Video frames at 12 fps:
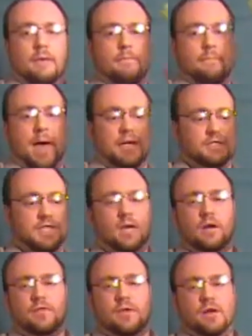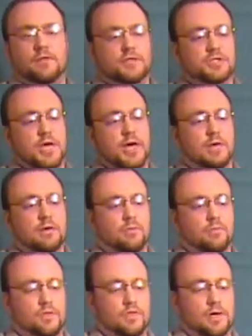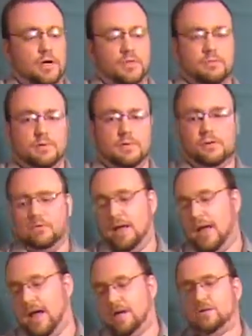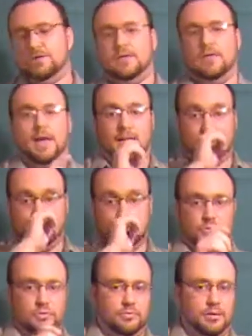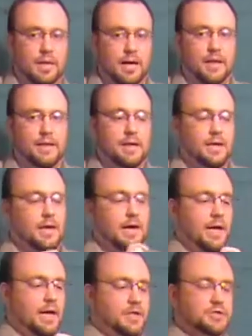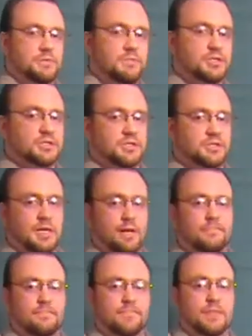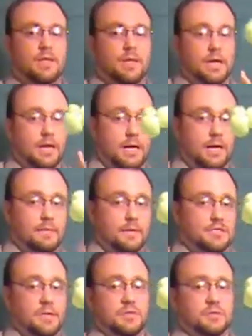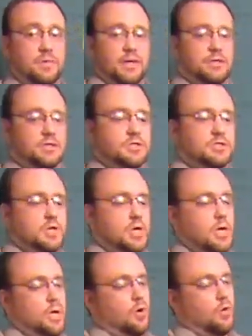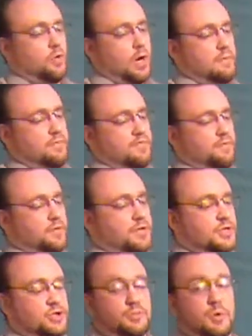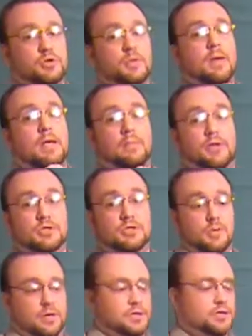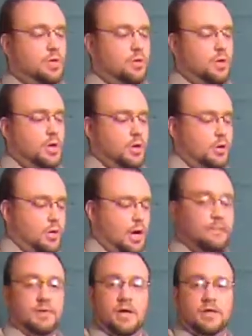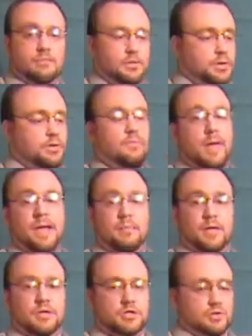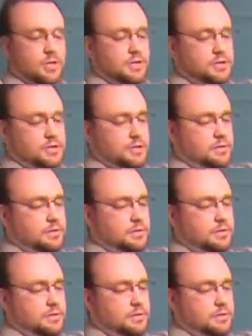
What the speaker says: Match that on the other side with the other balloon. Actually, I just told you a lie. I actually missed a step because I wasn't paying attention. Right before this, you're supposed to make a pinch twist. So grab the other balloon, make a pinch twist.